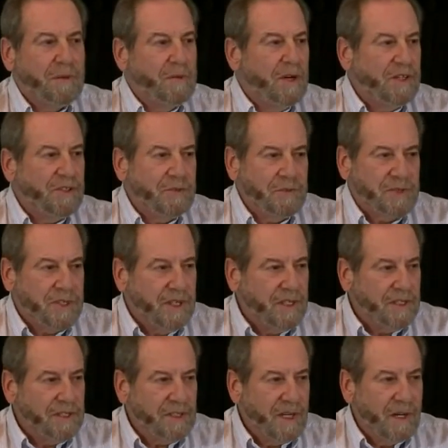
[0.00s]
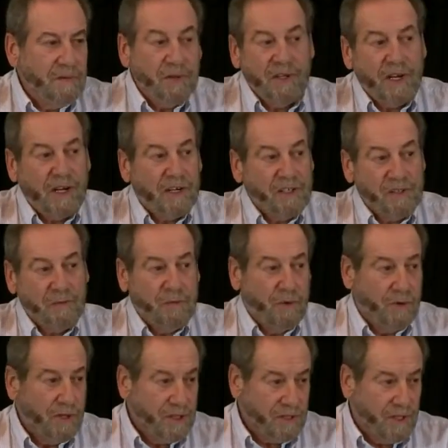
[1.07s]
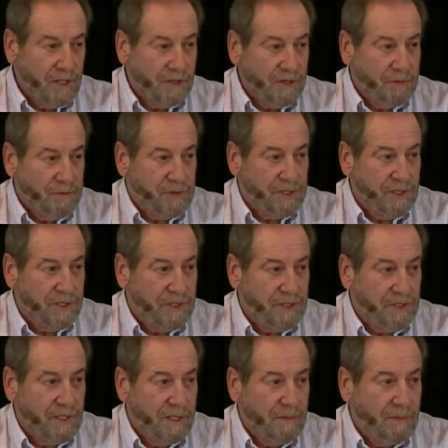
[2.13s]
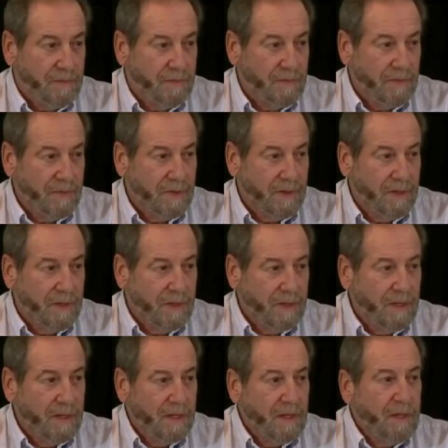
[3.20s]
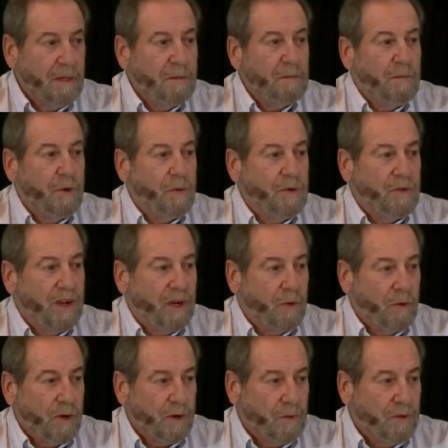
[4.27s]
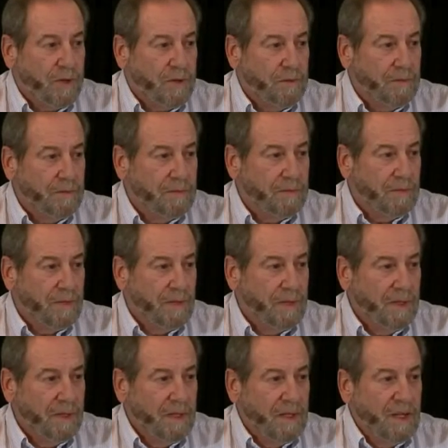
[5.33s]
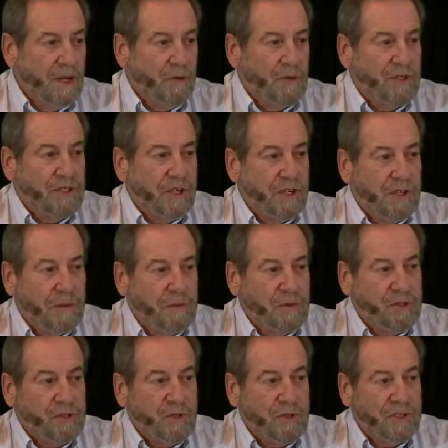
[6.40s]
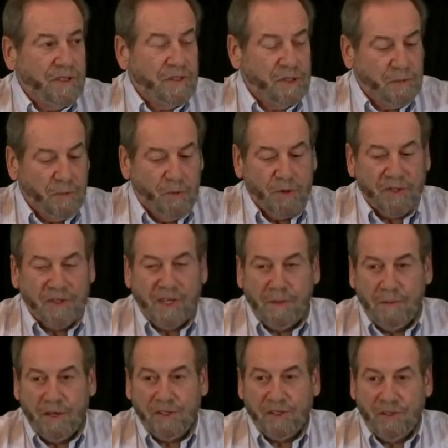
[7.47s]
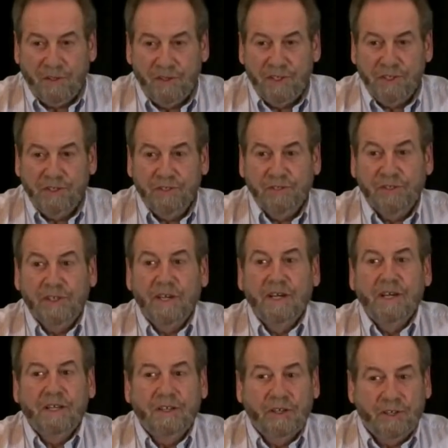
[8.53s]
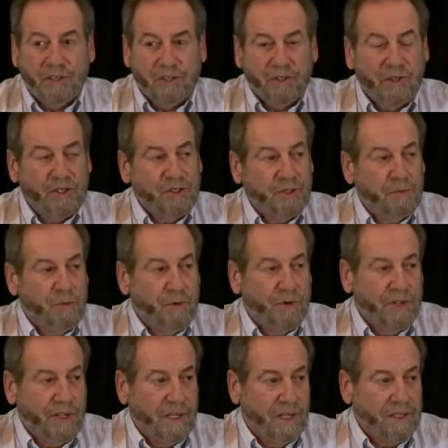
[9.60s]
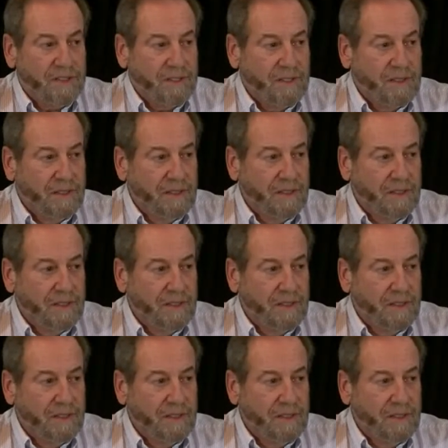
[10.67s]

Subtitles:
them 100% of the time. They're not going to support us 100% of the time. But we've got to work with them. If we show them we support them on certain issues, they're going to start supporting us.